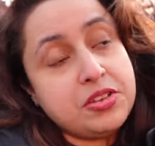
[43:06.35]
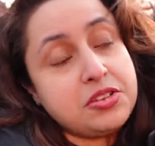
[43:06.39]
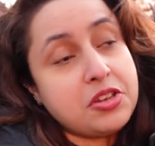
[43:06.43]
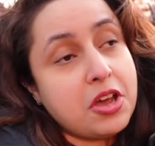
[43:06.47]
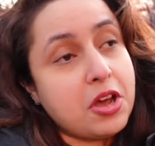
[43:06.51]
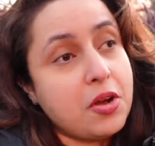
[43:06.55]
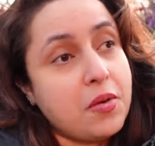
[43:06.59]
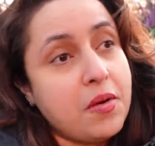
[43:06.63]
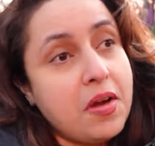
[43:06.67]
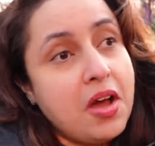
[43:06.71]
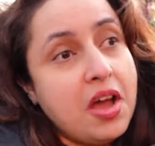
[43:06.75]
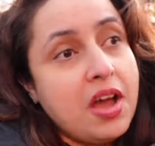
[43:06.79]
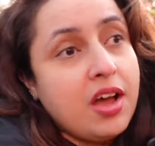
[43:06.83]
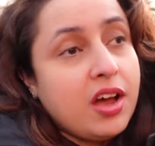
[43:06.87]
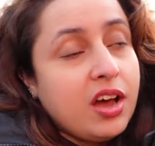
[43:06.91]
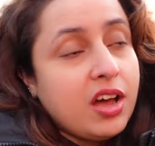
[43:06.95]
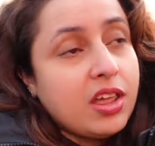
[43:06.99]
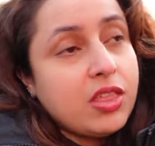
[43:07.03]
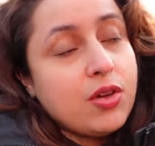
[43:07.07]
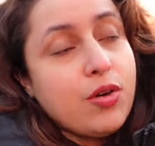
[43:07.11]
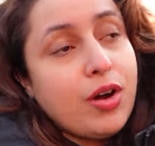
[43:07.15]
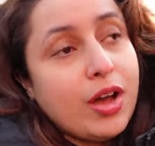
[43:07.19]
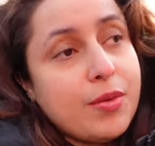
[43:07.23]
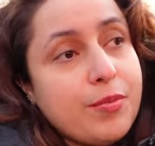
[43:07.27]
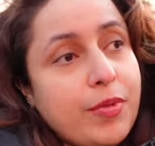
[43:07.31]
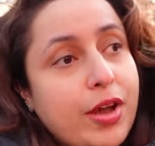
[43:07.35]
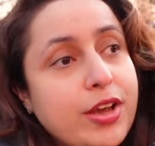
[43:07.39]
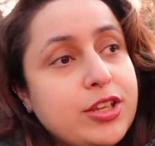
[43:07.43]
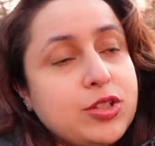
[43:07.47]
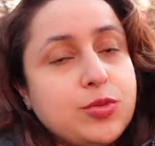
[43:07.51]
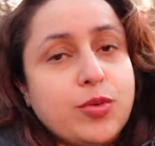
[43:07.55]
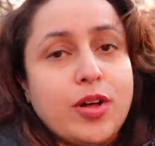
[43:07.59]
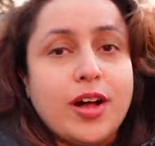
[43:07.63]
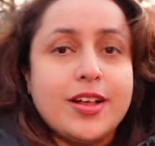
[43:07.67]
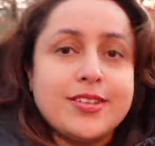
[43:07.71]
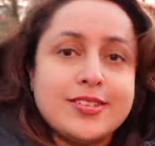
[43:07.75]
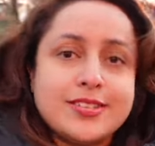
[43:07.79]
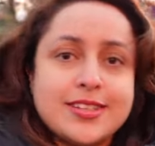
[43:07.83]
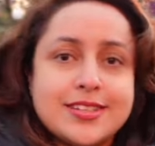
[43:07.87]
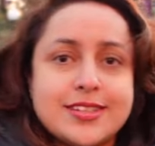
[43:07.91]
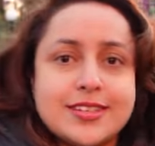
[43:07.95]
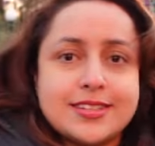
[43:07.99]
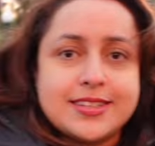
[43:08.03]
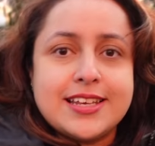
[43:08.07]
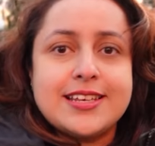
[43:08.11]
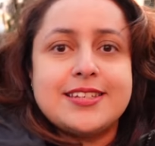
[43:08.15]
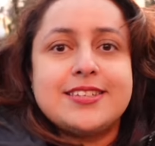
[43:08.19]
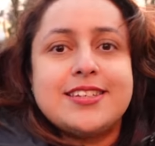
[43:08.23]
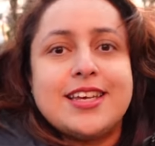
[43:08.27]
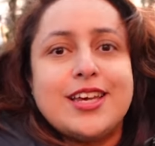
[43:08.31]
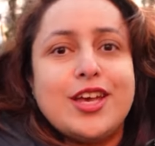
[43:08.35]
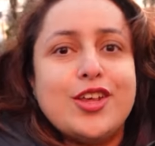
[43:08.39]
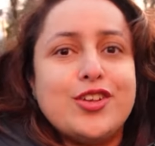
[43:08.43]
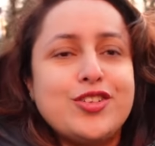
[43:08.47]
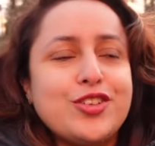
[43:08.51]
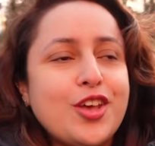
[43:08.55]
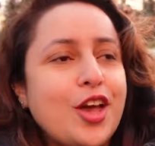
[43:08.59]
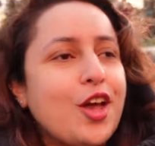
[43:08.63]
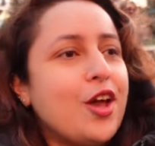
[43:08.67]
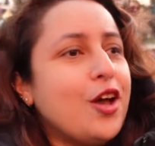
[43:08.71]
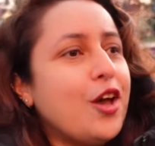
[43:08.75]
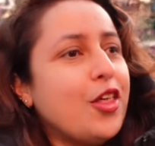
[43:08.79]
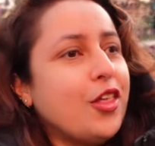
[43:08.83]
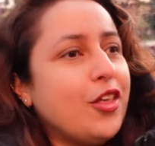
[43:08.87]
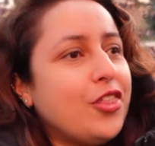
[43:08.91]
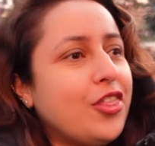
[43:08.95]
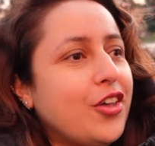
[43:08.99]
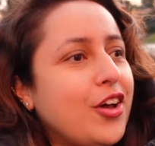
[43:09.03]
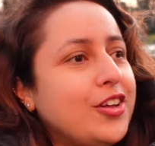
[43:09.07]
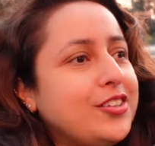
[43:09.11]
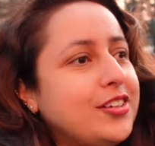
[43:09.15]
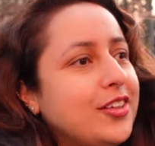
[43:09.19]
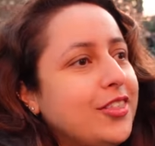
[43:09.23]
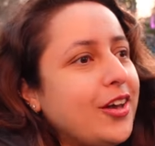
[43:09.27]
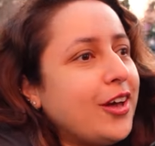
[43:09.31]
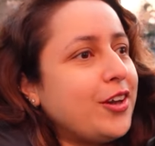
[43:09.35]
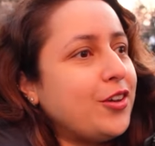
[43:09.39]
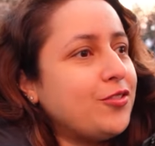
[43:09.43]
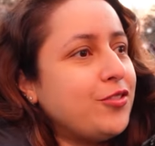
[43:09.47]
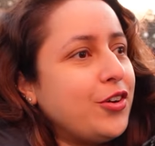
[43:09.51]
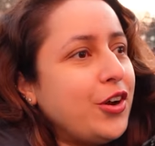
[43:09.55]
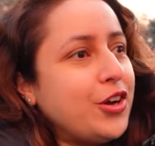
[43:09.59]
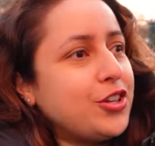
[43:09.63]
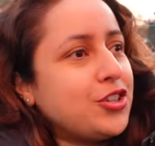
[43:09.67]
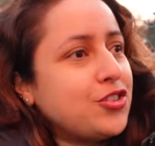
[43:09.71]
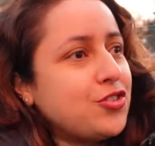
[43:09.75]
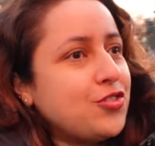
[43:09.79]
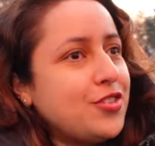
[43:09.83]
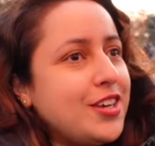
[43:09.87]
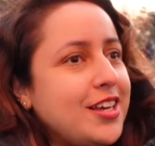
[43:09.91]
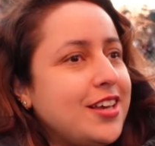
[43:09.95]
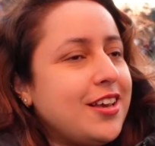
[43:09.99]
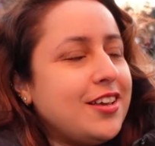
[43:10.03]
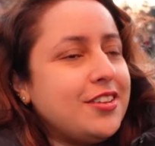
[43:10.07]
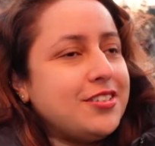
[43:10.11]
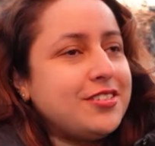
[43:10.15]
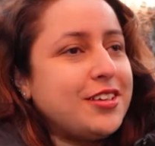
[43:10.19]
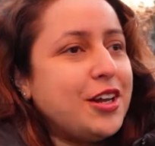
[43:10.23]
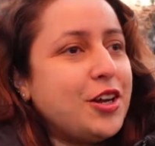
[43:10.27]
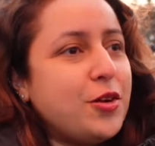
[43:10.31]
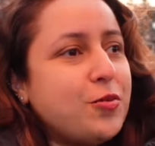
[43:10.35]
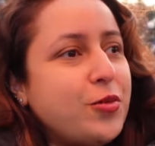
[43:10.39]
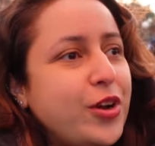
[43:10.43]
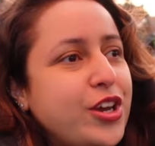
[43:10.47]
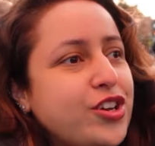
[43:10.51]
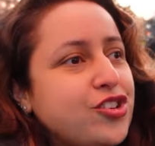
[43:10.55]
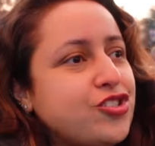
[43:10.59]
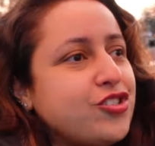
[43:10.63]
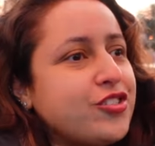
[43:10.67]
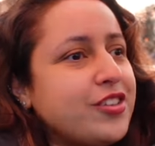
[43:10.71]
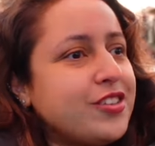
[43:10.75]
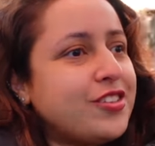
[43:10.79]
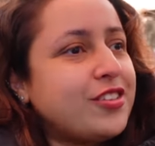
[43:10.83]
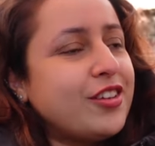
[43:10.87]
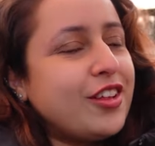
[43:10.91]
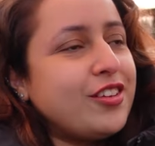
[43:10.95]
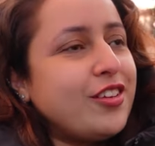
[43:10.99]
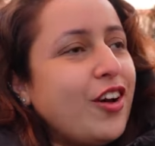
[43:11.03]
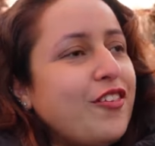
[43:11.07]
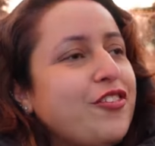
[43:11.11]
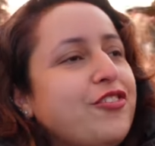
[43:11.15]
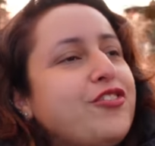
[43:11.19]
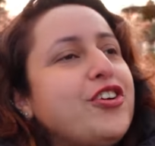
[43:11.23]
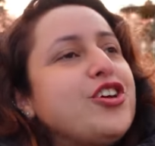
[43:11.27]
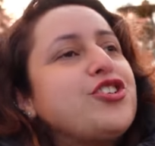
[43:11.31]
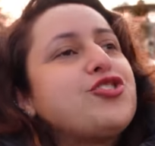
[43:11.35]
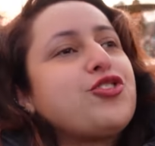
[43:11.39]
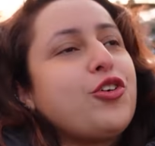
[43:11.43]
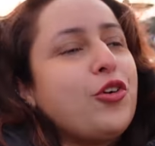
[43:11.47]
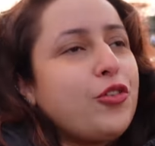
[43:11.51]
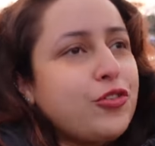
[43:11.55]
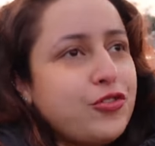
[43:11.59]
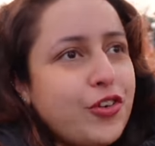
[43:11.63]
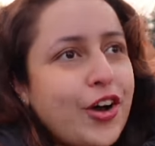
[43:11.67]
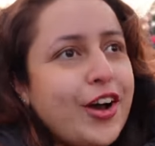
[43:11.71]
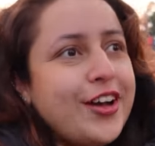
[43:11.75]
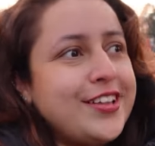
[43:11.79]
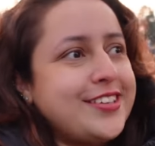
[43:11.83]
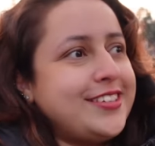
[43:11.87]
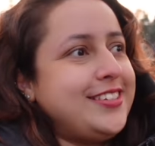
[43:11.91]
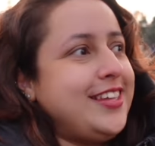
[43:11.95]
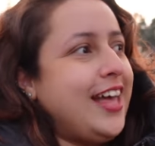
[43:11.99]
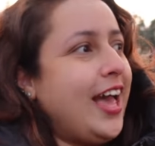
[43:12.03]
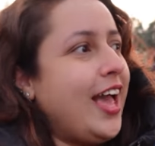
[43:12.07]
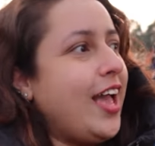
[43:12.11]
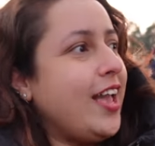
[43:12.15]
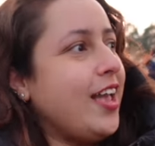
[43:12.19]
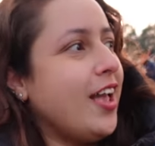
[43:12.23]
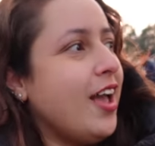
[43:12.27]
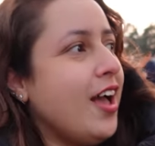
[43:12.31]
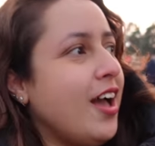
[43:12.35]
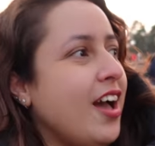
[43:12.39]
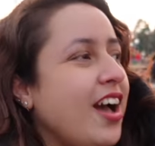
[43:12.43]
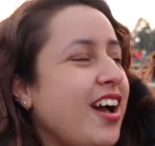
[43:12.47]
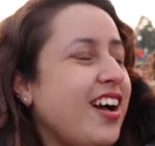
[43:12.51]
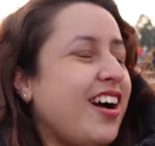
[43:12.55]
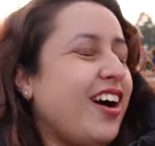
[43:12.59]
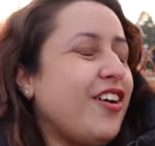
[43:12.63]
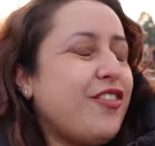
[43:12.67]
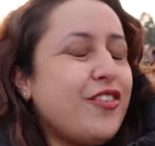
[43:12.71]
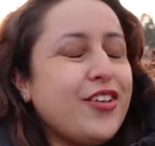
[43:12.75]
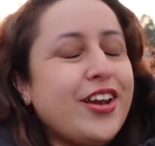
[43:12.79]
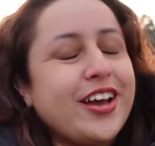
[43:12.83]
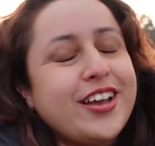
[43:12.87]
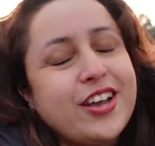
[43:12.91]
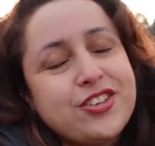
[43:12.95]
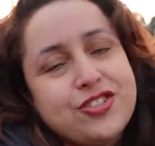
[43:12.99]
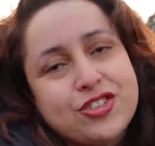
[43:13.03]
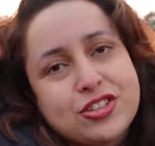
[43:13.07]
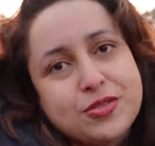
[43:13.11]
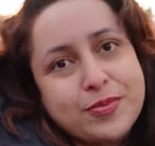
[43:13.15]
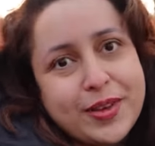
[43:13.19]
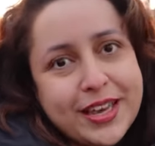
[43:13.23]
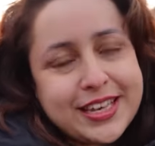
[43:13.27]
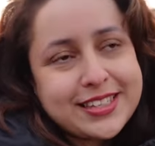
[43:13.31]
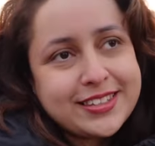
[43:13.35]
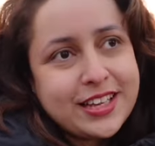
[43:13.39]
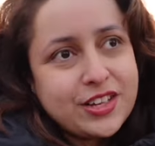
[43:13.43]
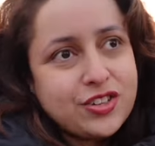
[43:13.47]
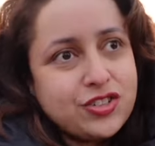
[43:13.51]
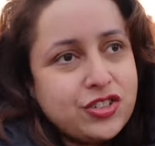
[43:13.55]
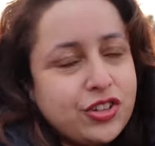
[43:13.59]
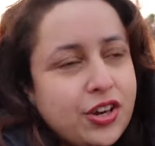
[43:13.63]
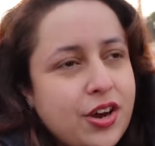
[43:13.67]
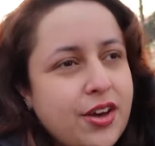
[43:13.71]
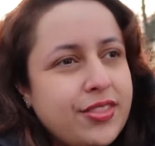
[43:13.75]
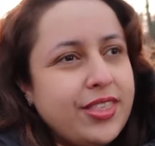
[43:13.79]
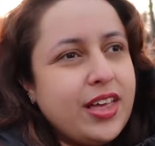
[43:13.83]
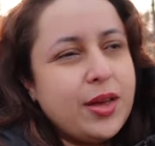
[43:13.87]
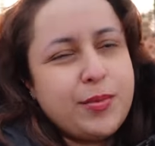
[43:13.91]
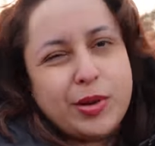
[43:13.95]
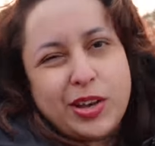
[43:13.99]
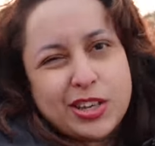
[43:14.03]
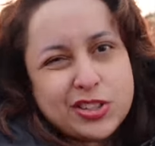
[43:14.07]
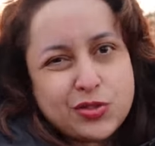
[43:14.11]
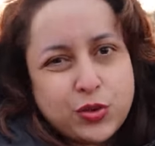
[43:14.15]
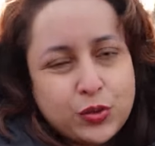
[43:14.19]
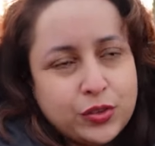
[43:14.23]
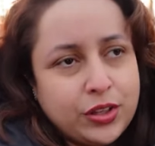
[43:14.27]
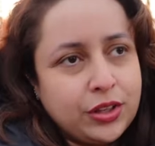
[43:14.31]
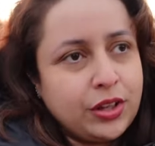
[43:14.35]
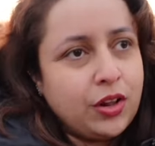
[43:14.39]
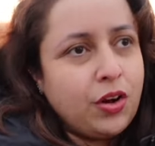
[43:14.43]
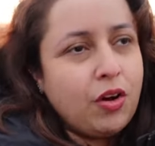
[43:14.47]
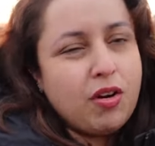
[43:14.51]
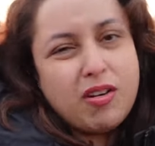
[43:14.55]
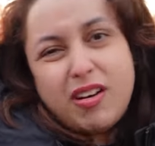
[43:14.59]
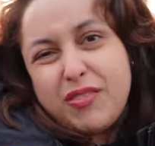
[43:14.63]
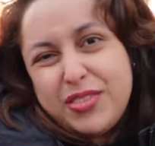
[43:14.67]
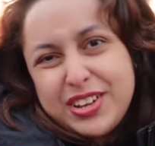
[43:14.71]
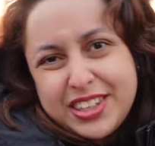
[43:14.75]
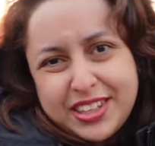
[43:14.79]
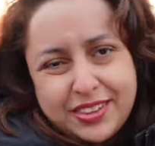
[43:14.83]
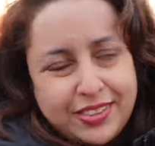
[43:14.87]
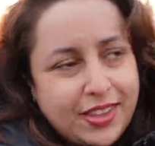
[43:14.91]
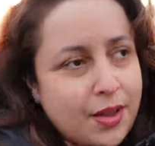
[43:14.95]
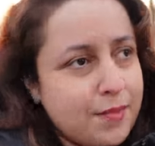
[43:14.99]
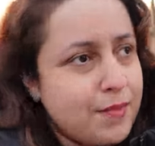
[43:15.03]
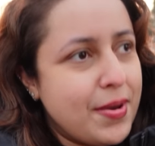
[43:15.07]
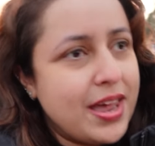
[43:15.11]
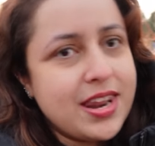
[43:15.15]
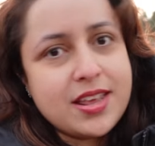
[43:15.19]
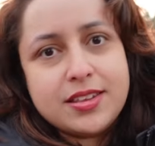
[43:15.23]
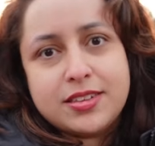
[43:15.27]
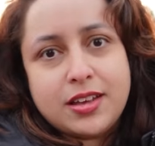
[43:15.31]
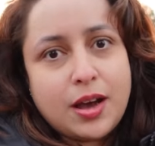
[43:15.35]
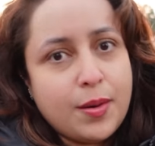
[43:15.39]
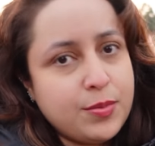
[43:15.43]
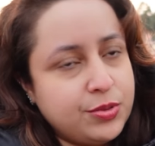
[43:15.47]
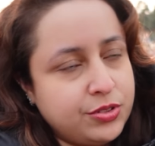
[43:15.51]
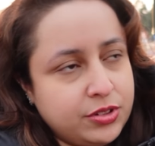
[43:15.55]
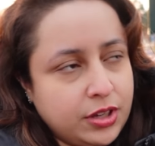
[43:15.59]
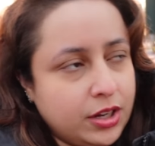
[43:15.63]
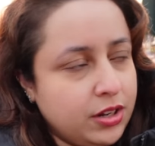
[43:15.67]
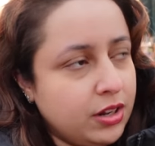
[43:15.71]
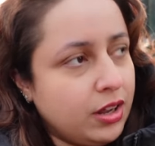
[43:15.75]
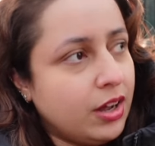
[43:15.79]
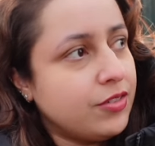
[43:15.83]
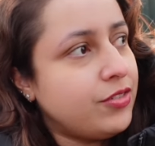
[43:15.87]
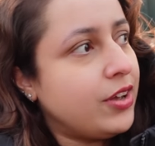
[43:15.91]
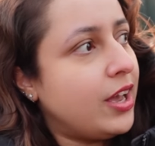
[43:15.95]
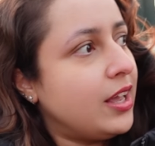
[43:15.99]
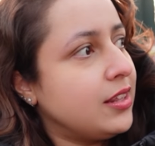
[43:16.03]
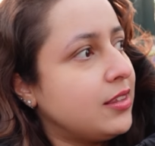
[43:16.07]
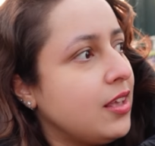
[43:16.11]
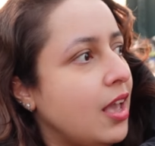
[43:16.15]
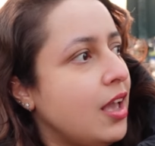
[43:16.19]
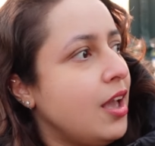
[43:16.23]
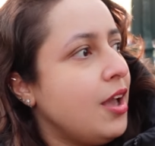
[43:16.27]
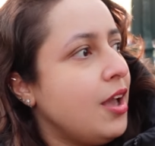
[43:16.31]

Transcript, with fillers: So thought I might as well, since this is the 30th anniversary celebration's official first day, I feel like it just makes sense to go there because Fuente del Oro, I've eaten there many times and I love it,